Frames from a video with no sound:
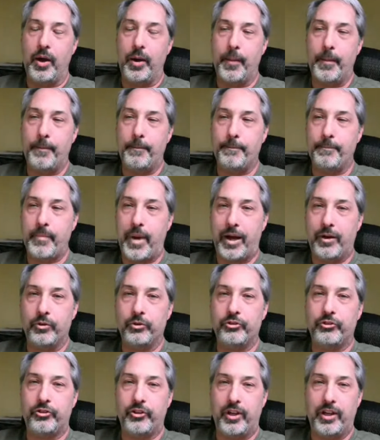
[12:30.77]

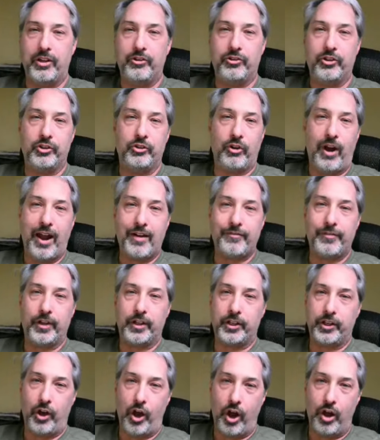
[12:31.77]
Mouse is a graphic
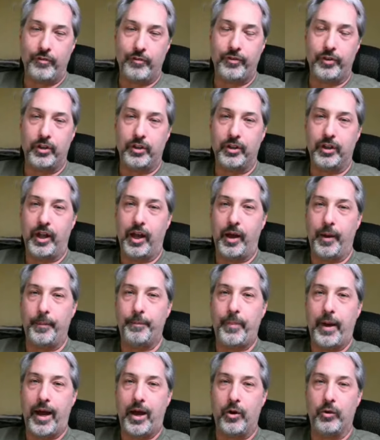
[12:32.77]
novel
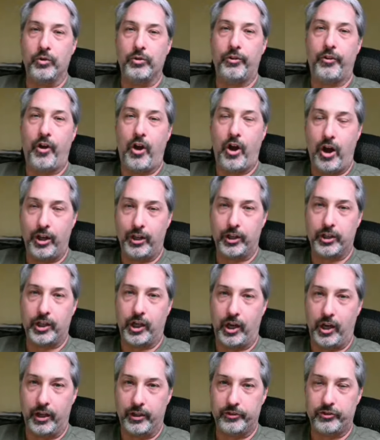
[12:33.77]
about the
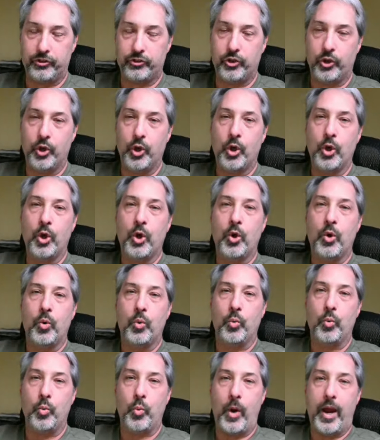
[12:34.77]
Holocaust
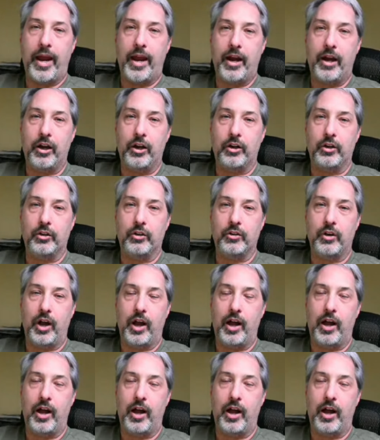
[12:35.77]
where